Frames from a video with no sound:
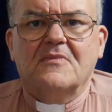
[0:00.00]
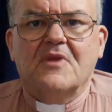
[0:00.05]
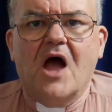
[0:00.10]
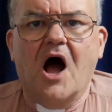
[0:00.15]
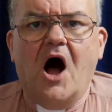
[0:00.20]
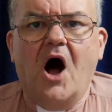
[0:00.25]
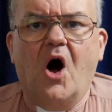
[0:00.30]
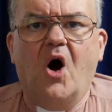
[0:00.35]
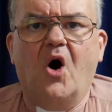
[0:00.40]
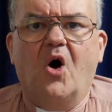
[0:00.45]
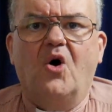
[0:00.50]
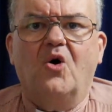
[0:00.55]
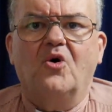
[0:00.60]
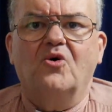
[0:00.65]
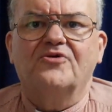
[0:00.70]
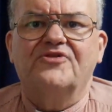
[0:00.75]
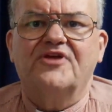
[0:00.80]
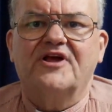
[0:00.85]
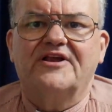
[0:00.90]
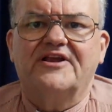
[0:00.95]
all
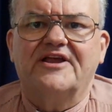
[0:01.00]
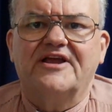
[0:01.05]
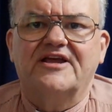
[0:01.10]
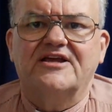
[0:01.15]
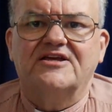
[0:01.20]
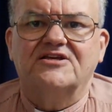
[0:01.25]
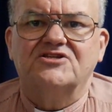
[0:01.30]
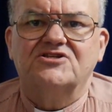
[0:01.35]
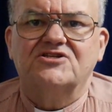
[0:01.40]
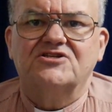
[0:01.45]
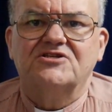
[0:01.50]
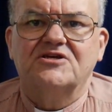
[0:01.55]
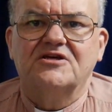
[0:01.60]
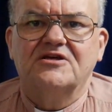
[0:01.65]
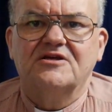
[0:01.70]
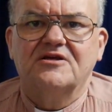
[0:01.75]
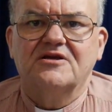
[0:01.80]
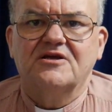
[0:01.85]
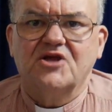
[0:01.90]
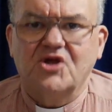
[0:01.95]
that is
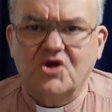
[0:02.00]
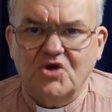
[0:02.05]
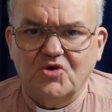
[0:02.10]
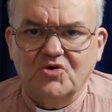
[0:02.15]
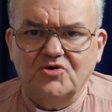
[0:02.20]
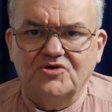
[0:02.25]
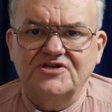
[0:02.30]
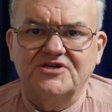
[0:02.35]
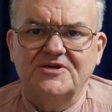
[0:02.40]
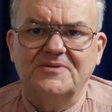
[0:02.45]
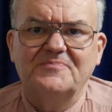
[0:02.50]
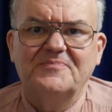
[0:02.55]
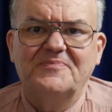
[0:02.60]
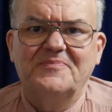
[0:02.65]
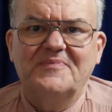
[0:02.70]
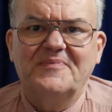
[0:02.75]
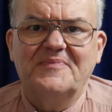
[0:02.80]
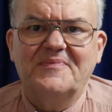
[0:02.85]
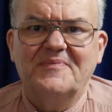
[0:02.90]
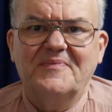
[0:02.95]
good
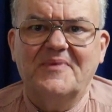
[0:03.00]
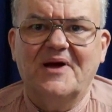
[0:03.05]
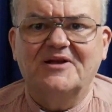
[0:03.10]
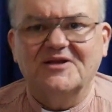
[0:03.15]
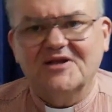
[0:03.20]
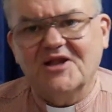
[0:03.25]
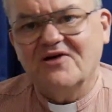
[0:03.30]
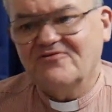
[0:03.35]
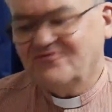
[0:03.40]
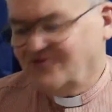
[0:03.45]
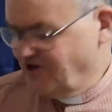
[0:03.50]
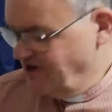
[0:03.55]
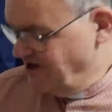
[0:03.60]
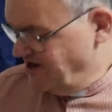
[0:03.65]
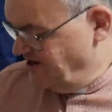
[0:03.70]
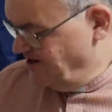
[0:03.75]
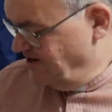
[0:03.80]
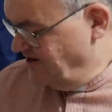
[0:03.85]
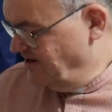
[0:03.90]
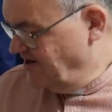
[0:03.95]
and
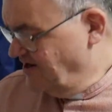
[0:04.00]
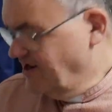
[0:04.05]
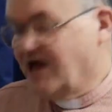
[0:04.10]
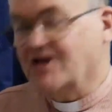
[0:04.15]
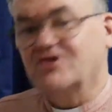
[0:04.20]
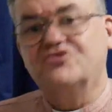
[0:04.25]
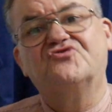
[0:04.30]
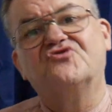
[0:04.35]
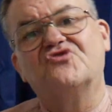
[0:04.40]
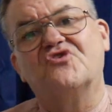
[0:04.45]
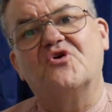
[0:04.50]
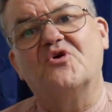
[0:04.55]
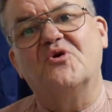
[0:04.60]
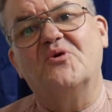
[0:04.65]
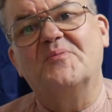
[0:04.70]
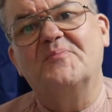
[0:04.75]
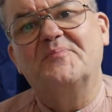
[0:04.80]
lovely and true.